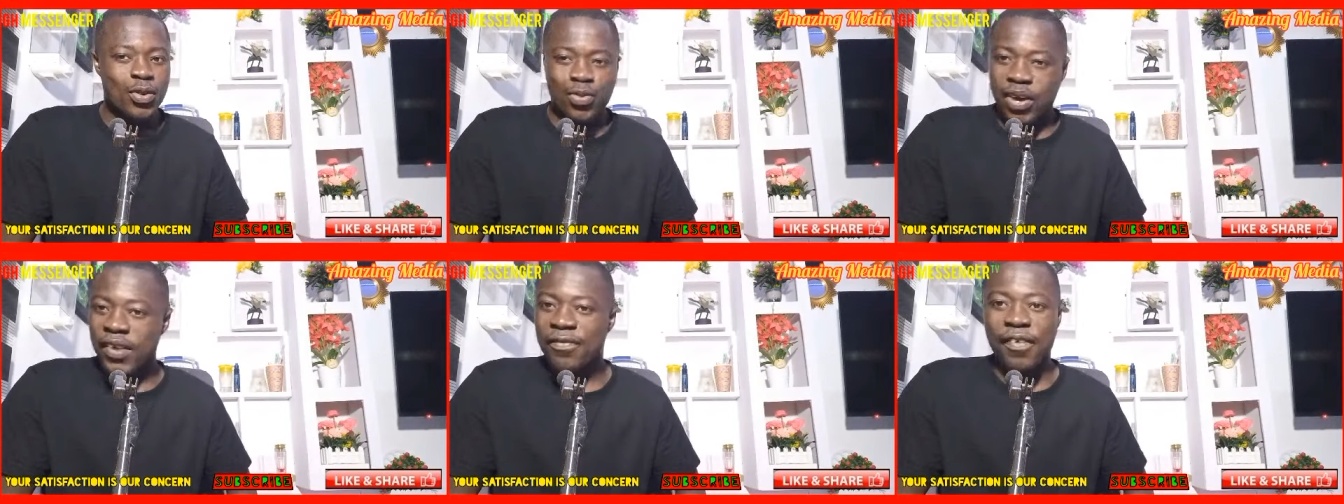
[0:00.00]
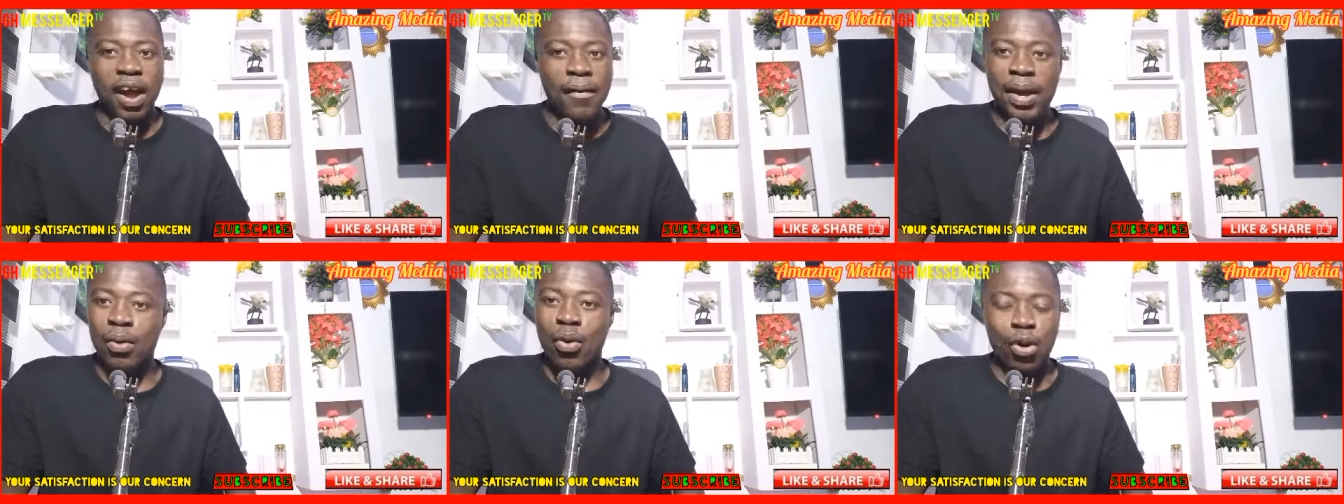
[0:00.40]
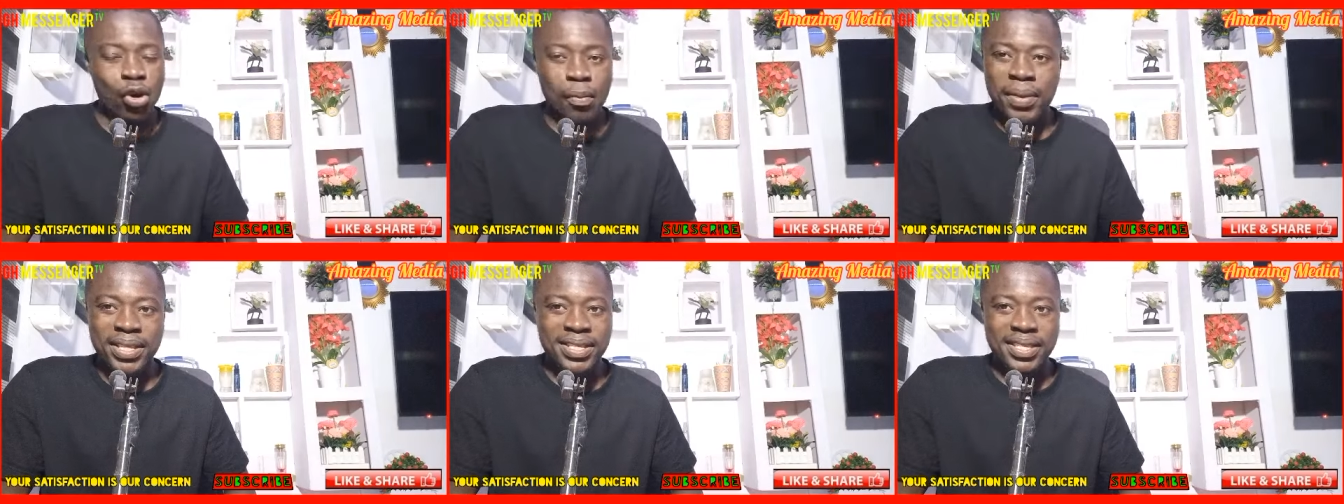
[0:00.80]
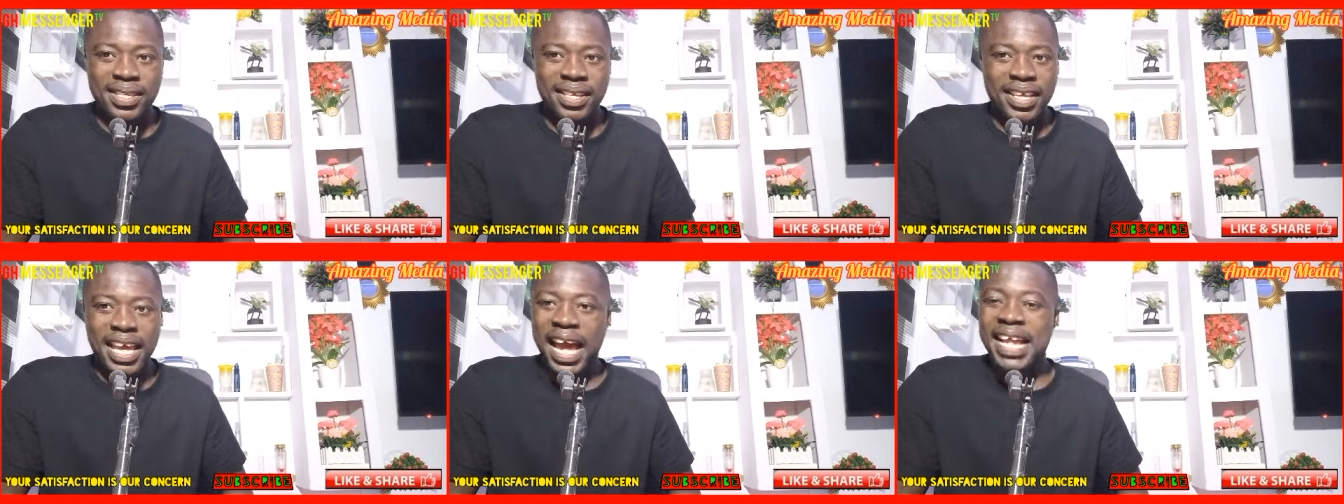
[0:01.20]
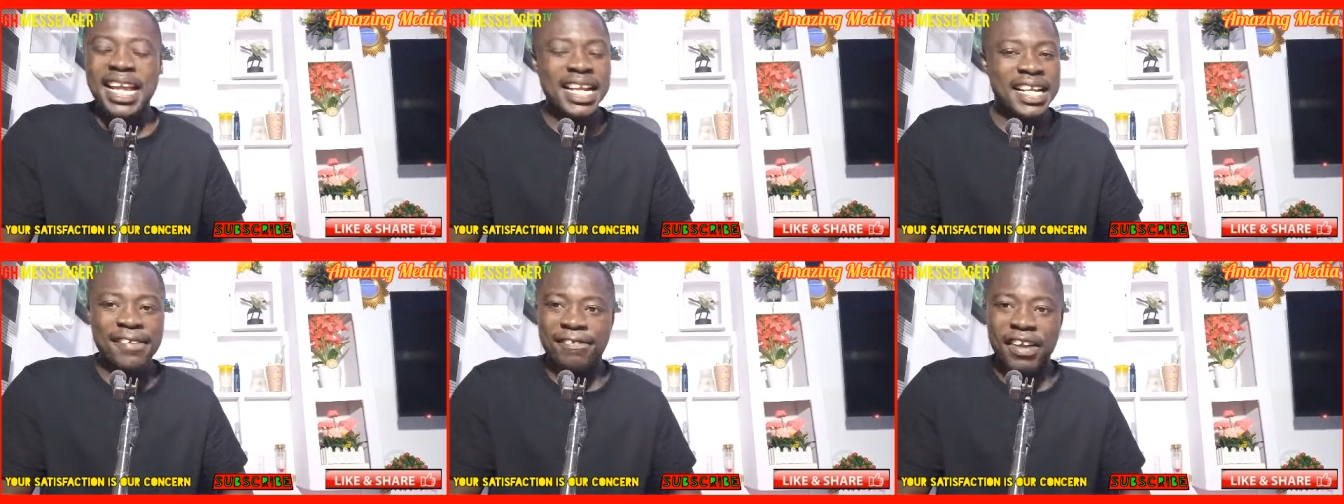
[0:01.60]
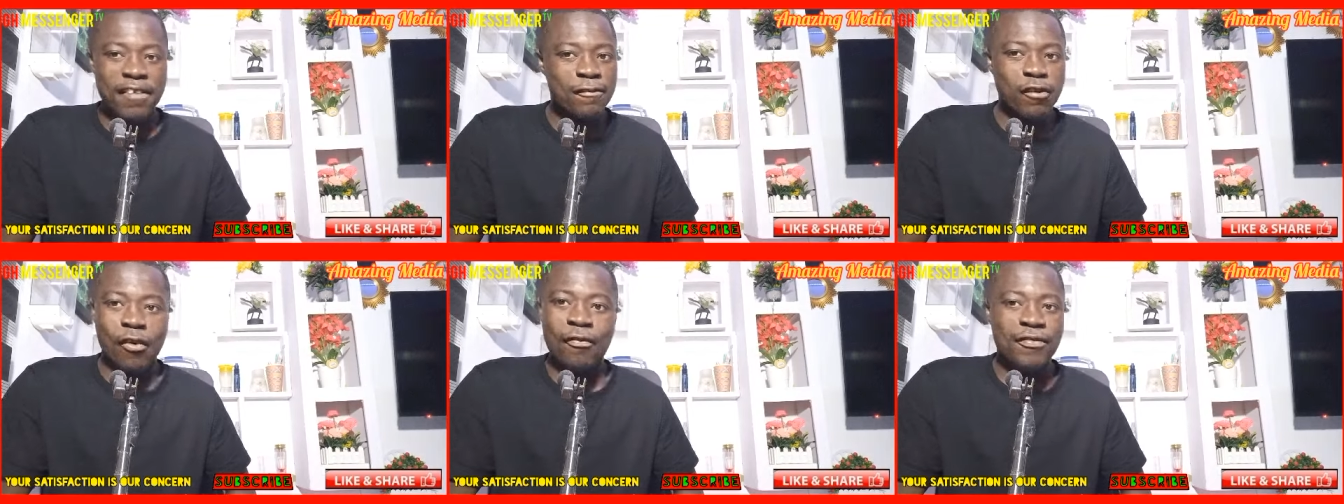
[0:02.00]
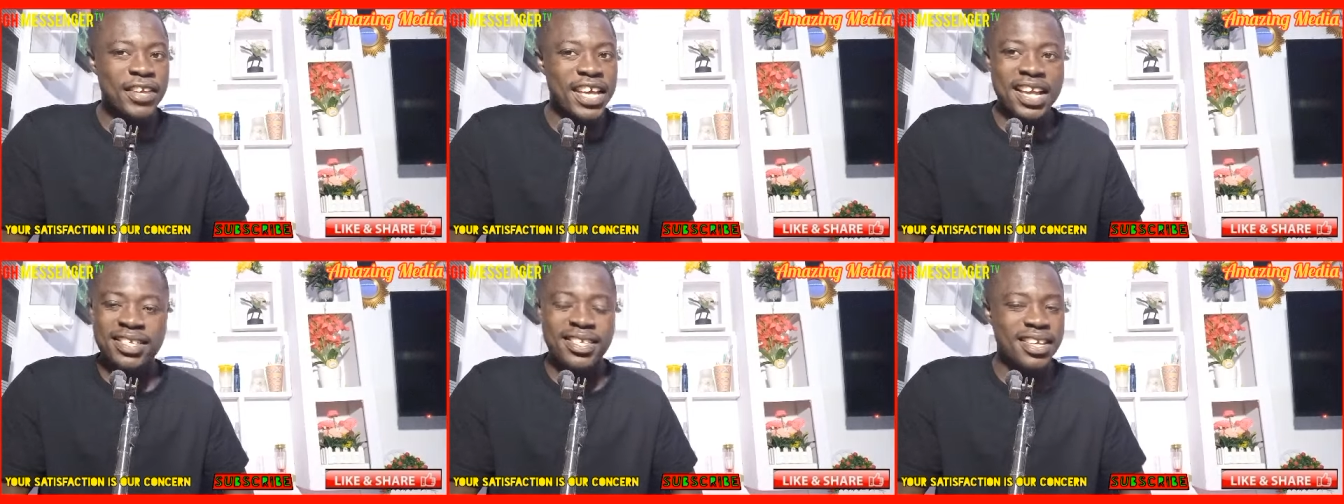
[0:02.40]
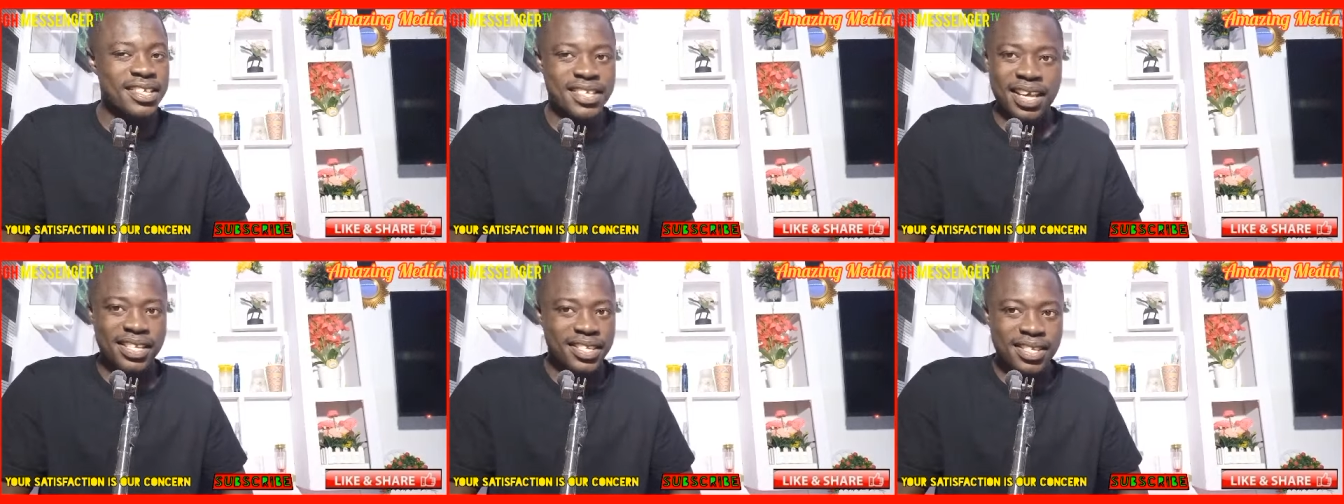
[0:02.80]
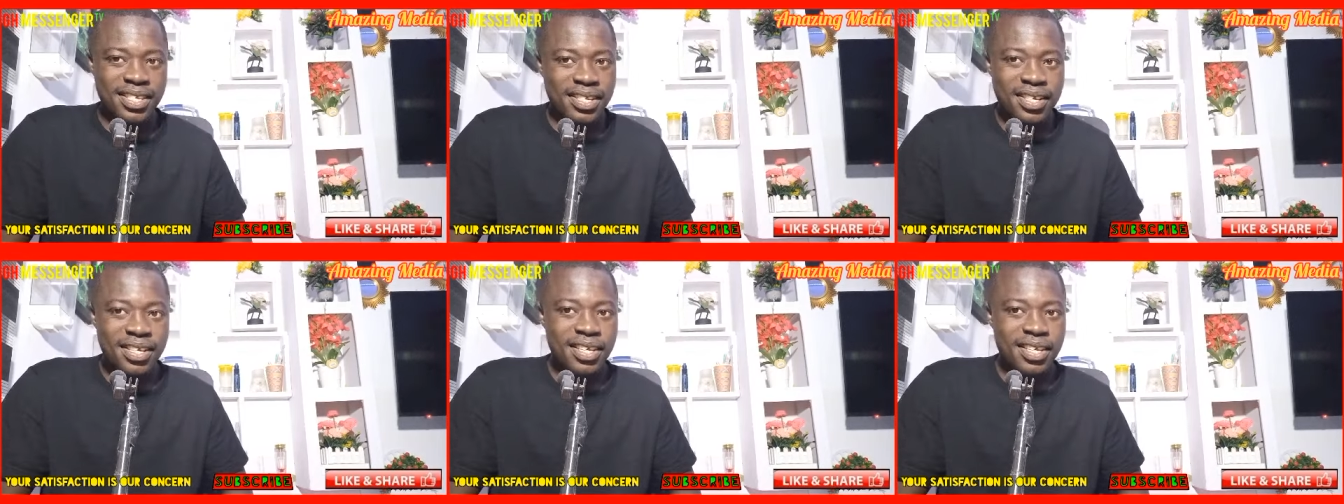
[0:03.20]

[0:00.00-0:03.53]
Twenty four hour economies, any different from free S H S